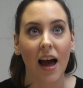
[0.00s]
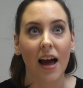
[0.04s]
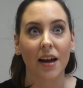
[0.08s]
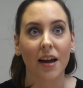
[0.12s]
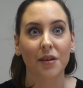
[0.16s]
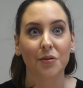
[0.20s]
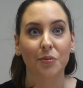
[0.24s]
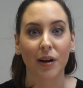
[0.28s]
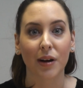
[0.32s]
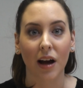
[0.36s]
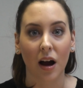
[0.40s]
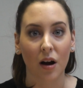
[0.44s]

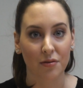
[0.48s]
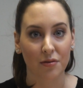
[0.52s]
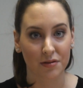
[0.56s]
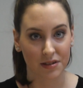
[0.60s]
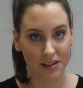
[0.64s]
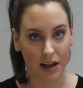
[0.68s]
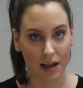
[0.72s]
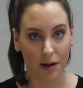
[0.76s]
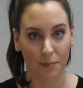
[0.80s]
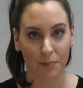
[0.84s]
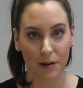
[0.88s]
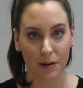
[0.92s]
and we
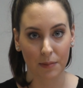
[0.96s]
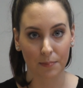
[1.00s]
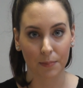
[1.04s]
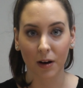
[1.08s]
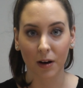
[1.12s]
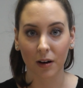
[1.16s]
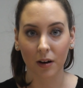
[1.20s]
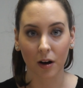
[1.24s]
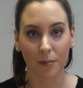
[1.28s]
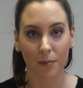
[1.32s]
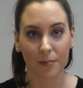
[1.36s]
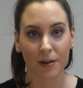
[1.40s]
often get
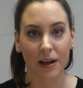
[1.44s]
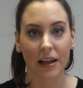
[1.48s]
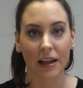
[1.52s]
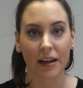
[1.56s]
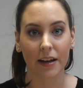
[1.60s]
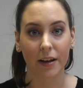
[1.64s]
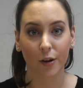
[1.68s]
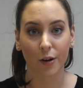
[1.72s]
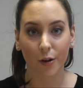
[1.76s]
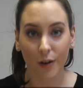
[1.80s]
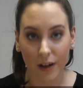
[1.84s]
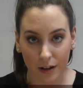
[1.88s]
people coming in
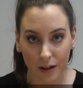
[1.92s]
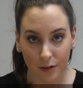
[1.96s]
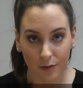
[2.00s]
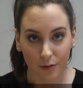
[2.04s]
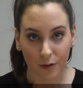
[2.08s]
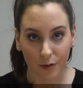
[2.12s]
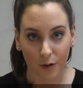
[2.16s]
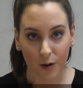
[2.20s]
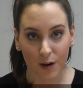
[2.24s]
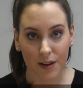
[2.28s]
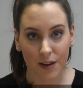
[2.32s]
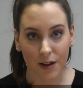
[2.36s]
looking
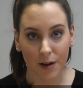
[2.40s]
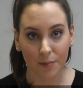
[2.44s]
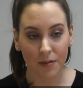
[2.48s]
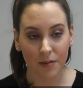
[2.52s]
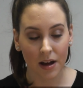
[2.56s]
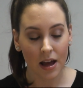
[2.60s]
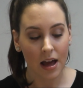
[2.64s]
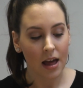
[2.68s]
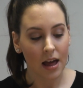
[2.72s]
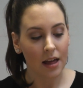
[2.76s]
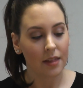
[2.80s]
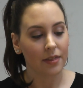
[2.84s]
for them.
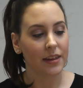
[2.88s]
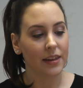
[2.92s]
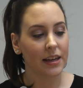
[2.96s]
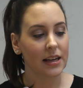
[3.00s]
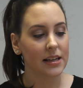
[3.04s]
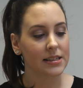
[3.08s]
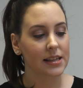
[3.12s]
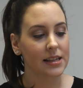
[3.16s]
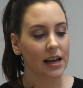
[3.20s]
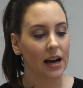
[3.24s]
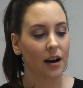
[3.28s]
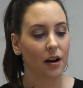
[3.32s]

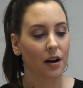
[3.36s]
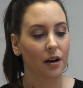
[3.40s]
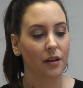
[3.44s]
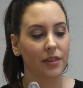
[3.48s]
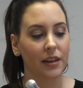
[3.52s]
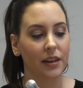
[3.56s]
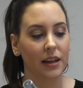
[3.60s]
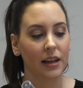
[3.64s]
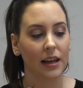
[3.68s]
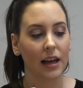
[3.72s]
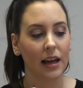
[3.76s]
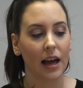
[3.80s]
These are
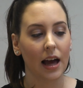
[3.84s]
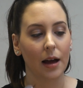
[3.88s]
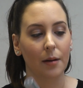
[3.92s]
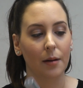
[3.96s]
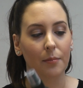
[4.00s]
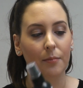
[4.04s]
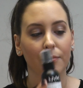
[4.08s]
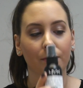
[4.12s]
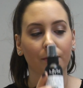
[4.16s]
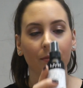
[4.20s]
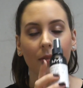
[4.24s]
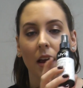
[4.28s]
the
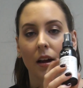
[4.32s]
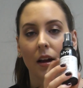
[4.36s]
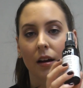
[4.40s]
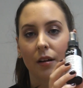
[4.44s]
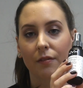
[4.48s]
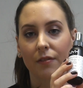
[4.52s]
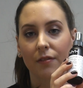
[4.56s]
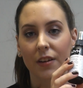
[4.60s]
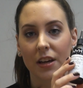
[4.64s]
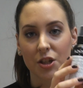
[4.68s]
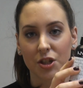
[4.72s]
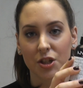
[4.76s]

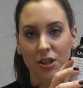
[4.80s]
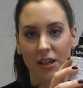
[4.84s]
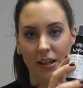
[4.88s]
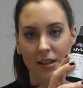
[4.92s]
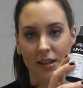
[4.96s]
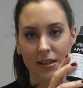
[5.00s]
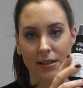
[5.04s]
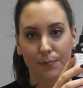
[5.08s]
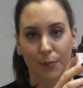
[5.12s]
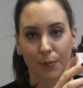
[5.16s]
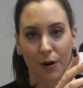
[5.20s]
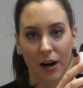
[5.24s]

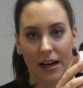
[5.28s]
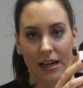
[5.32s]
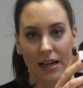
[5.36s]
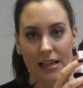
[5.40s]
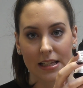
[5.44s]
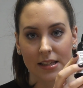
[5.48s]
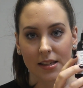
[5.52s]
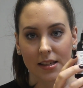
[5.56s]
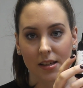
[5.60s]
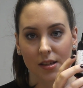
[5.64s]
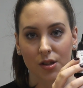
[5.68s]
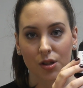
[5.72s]
finishing
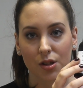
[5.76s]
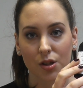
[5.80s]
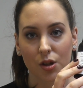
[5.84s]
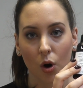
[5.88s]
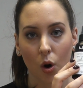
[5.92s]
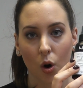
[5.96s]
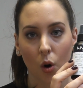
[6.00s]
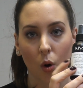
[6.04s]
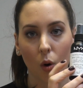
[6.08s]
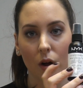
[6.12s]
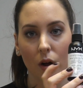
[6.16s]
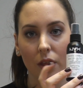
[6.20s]
sprays.
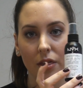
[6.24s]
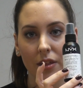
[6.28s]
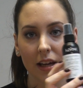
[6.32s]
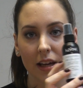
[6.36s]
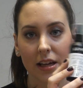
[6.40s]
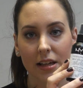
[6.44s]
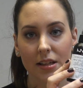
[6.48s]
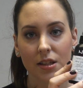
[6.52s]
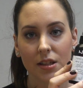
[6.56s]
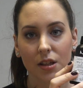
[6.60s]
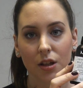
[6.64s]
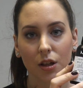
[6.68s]
So
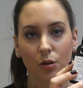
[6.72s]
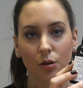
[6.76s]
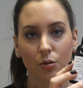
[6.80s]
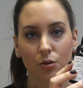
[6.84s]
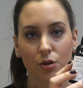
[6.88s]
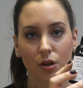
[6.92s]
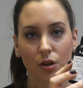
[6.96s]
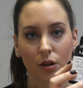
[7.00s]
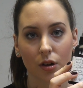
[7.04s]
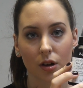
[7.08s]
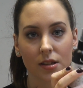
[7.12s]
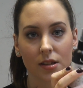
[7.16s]
these you
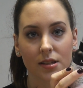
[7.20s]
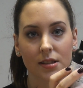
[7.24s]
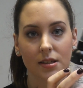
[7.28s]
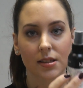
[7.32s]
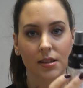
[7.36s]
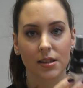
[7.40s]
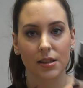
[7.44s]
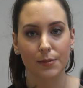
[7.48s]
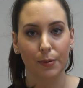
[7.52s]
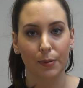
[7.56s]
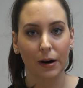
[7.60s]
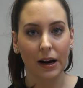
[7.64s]

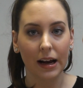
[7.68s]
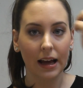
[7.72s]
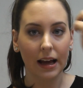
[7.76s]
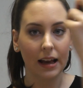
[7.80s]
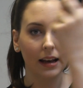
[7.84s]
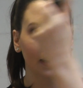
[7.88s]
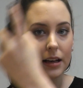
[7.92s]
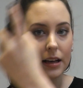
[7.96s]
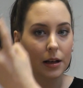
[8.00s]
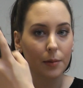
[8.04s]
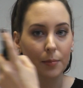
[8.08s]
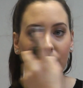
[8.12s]
just spray
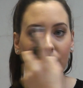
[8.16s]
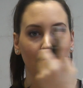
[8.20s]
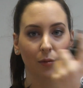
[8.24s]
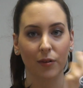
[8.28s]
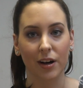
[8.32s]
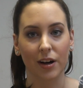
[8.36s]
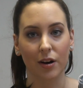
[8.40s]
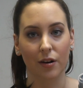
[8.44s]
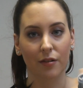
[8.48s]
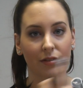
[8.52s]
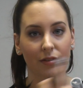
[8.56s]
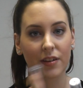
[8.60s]
a little bit
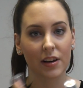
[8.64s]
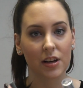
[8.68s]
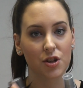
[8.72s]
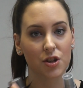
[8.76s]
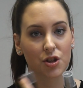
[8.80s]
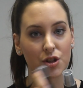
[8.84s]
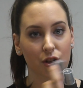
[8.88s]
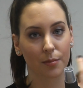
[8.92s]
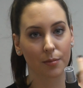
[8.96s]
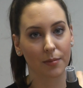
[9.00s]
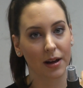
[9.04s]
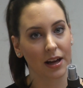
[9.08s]
when you're
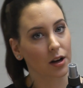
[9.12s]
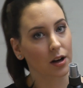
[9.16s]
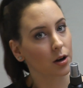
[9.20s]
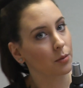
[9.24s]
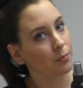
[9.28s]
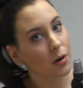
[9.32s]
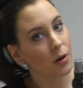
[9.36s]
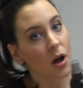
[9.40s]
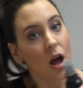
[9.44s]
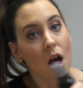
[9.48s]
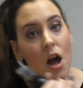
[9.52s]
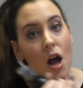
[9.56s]
finished your
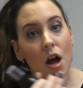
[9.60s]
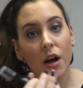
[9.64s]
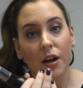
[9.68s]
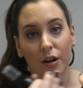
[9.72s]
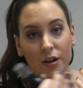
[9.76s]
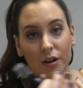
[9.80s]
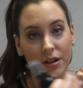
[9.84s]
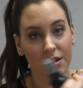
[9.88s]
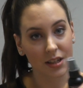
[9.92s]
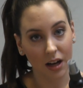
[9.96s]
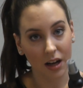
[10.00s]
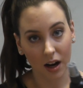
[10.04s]
makeup.
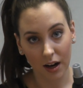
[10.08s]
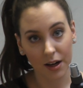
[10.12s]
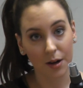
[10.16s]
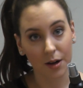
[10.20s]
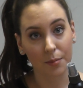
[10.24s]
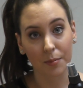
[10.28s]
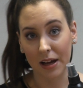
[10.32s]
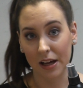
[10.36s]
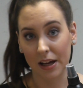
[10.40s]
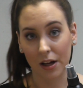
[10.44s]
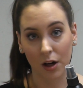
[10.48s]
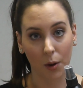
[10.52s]
Your
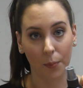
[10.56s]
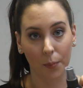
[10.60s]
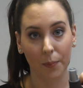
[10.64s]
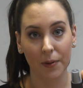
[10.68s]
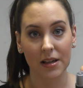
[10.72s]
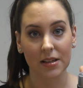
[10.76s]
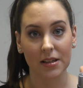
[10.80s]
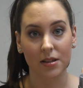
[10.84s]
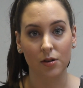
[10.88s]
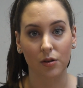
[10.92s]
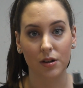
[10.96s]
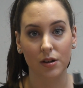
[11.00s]
entire makeup
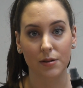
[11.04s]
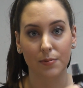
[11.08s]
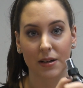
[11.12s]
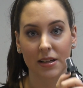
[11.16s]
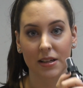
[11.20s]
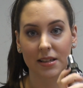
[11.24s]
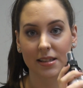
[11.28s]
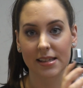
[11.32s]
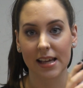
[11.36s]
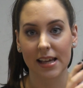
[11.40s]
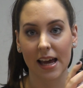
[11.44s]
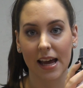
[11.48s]
is going to
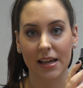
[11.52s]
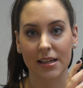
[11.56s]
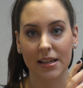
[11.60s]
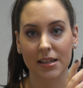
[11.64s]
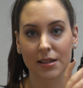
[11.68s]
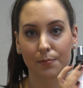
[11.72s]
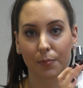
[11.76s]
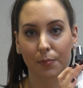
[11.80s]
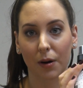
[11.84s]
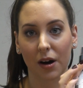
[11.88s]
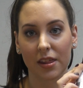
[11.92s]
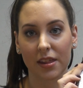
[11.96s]
be
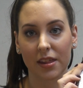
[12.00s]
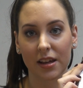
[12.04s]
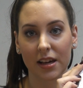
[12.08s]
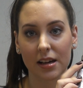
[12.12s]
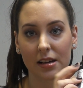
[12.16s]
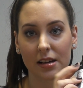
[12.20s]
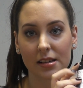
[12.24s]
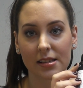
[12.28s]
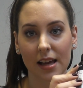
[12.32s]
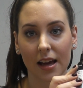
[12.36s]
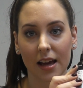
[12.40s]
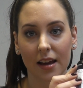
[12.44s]
set by
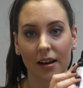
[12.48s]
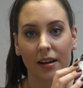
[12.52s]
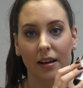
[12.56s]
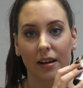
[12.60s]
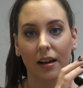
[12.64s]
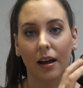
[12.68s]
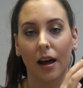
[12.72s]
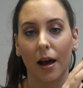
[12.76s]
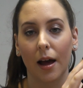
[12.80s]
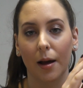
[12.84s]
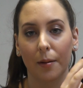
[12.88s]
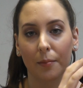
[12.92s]
these, and